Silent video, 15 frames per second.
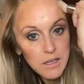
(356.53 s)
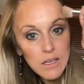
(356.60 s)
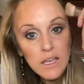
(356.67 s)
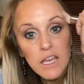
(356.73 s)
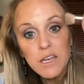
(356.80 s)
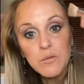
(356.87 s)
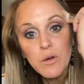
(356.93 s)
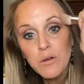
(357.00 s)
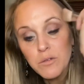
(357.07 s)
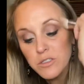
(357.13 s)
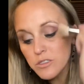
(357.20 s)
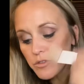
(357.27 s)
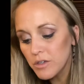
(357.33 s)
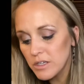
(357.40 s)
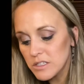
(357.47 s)
And what we're
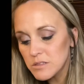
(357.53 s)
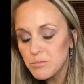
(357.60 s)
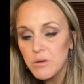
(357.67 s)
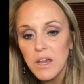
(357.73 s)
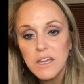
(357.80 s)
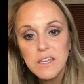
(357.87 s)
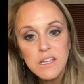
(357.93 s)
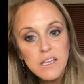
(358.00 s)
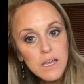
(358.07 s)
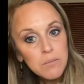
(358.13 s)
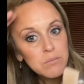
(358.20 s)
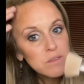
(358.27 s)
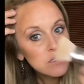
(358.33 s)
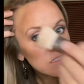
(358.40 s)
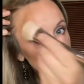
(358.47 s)
doing is brightening
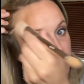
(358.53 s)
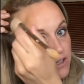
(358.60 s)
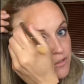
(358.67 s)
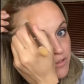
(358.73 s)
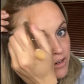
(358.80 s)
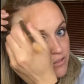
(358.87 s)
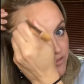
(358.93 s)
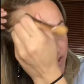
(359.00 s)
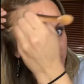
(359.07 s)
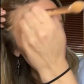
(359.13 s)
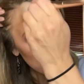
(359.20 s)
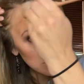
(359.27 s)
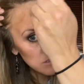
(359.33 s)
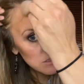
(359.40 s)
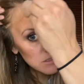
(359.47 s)
up the center of our
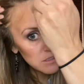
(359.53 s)
face.